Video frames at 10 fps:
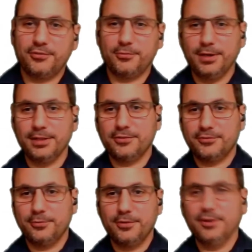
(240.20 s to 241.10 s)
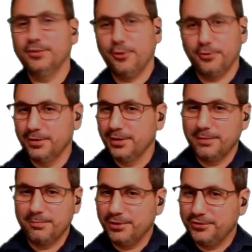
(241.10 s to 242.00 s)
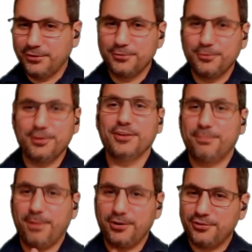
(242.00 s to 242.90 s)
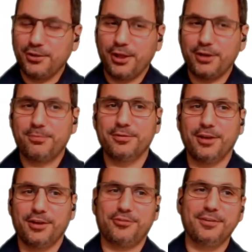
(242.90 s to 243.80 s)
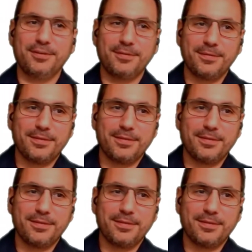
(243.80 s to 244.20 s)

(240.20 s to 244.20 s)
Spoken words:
this way, let's do that. No, please don't do it, especially not in production.